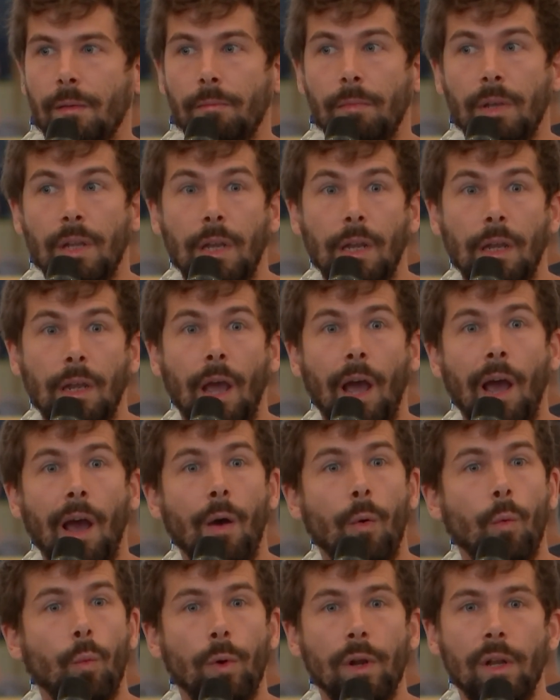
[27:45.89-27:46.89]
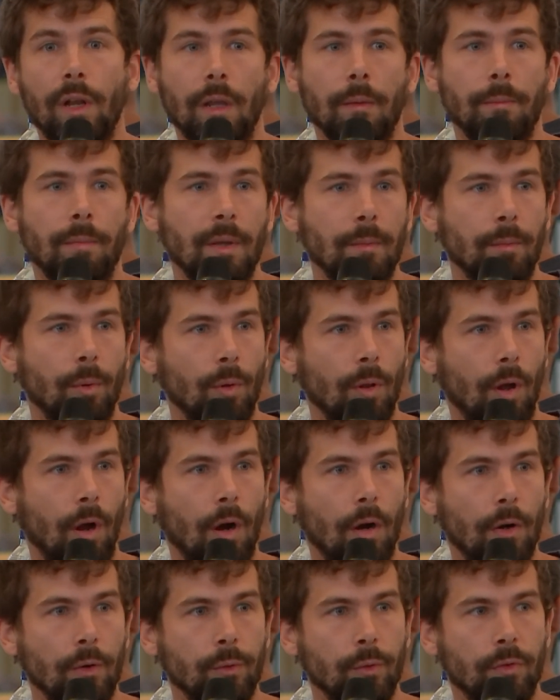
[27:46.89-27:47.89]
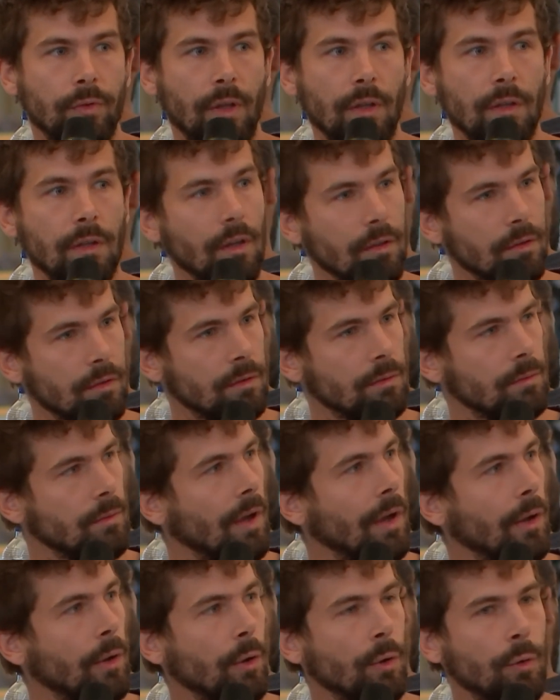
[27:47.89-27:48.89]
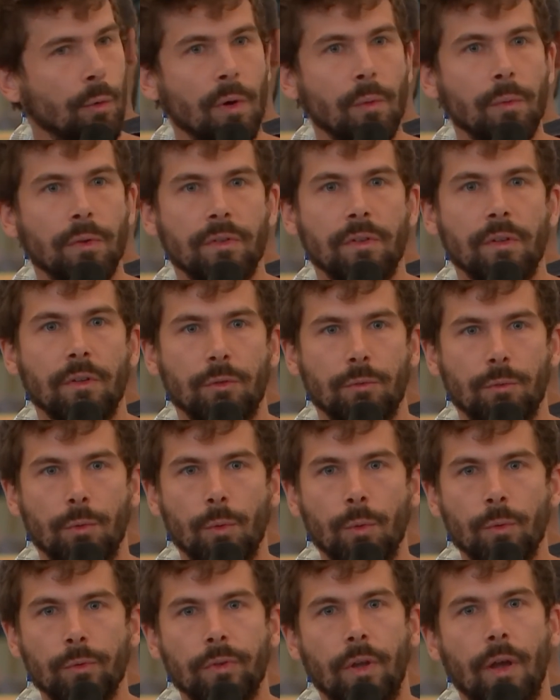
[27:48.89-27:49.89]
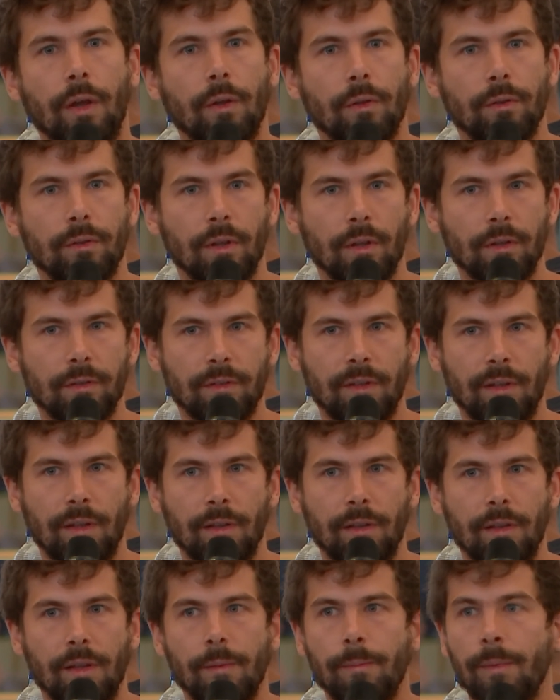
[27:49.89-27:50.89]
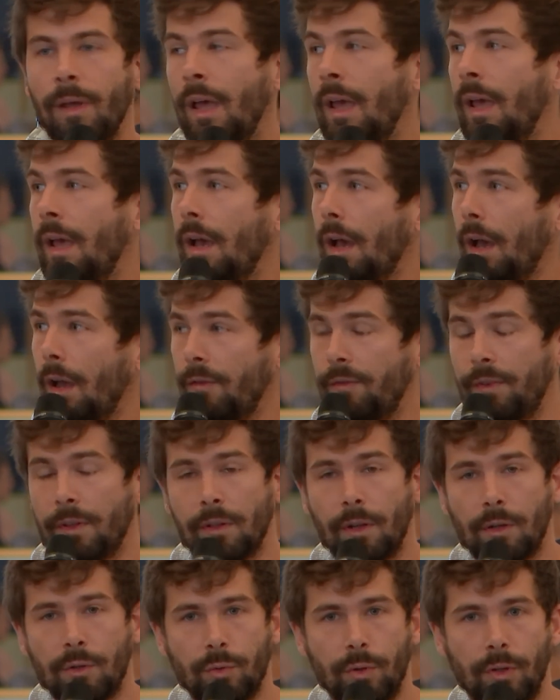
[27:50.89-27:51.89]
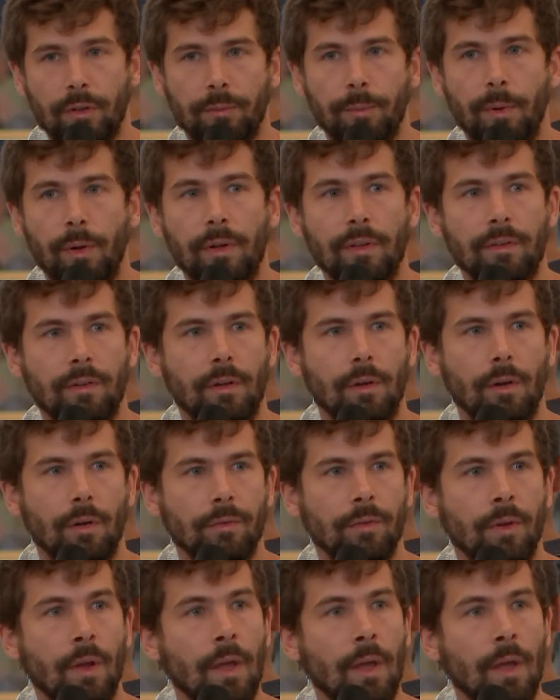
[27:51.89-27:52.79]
meaning how willing people are to say, yes, I agree with these rules, I understand them, I think they're transparent enough.